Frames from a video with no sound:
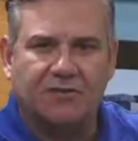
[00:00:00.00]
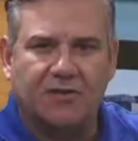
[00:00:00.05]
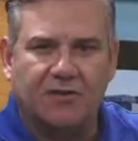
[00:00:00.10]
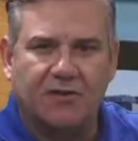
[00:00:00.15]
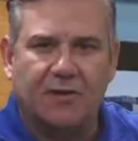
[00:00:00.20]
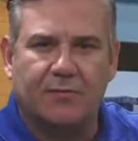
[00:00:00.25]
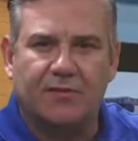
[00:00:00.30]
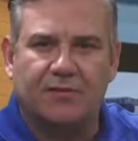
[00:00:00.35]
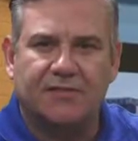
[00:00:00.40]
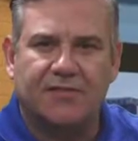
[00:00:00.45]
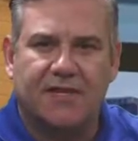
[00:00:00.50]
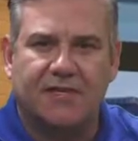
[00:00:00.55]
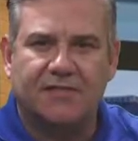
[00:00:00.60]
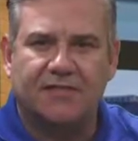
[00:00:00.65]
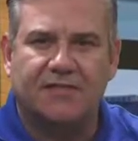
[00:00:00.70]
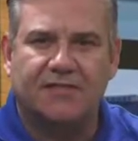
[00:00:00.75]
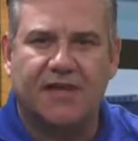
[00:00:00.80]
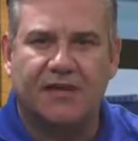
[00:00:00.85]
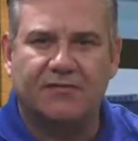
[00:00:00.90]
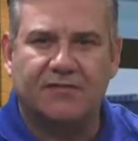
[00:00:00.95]
Our number is eight
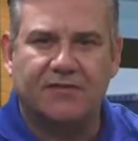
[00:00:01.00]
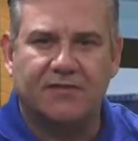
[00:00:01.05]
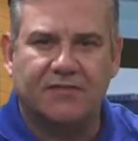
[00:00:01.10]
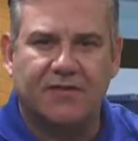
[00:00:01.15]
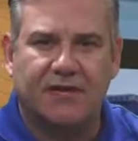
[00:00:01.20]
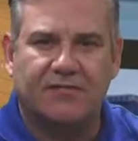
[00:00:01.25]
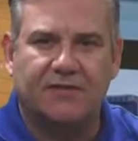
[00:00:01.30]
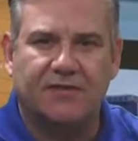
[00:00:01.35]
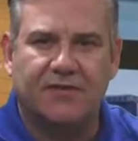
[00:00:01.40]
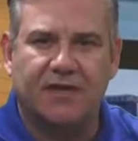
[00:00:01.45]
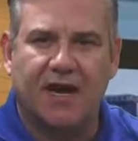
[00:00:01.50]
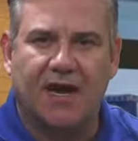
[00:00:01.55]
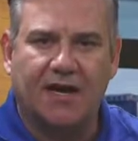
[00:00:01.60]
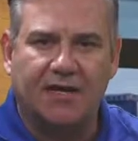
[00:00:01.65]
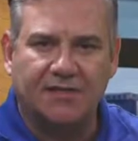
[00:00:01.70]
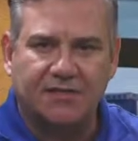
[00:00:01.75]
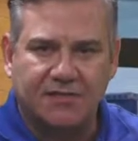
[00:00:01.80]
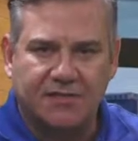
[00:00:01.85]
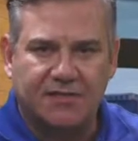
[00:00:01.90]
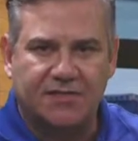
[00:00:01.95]
seven seven,
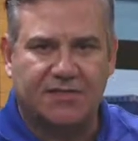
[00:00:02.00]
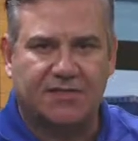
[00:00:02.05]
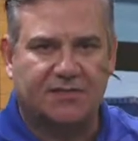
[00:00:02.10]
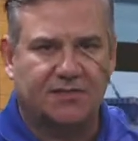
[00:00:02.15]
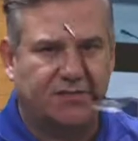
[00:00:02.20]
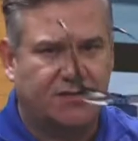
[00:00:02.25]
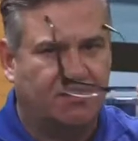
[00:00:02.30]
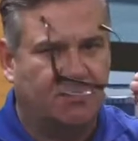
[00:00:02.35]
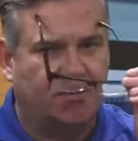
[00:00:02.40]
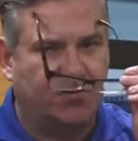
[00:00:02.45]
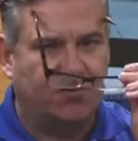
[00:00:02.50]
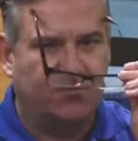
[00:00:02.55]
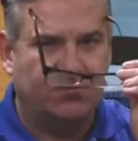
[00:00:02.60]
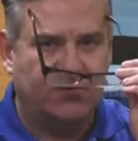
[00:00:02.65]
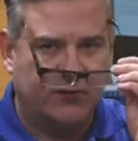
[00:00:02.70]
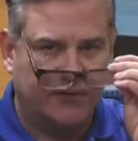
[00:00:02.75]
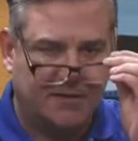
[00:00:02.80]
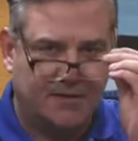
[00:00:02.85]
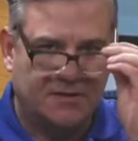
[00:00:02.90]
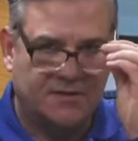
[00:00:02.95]
nine six two,
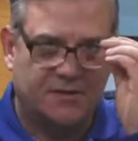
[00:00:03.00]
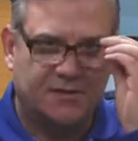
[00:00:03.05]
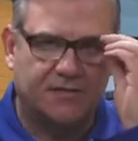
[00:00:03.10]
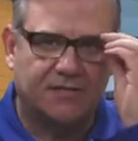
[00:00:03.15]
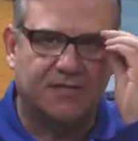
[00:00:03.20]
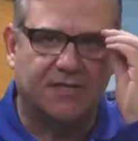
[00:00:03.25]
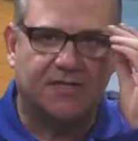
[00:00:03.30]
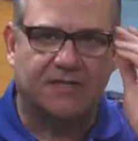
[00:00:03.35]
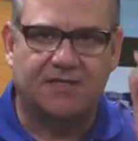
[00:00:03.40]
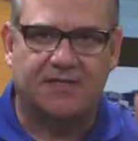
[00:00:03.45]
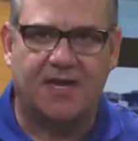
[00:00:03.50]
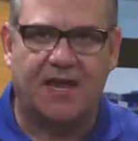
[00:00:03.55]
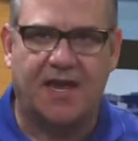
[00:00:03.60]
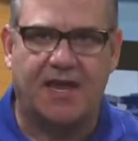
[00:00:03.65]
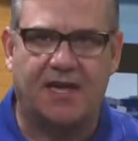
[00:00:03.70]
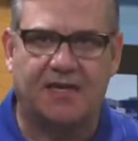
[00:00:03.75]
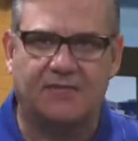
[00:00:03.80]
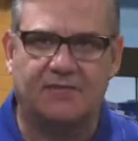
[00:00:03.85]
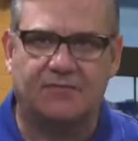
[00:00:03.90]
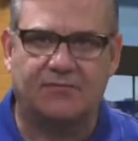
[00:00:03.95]
six
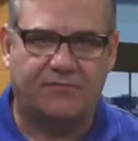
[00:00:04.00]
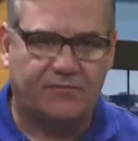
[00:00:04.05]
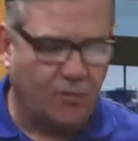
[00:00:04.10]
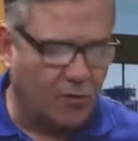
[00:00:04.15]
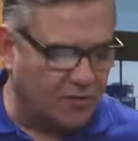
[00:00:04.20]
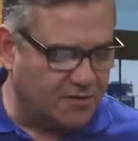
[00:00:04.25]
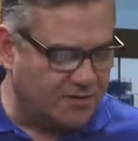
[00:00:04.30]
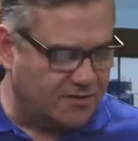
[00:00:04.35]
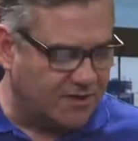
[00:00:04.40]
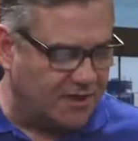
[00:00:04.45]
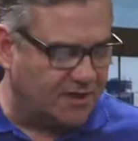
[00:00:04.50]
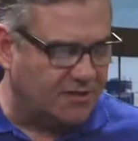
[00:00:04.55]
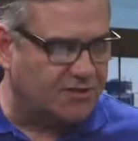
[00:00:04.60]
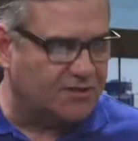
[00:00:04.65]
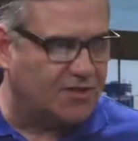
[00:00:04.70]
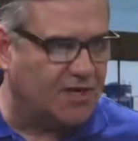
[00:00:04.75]
eight four six.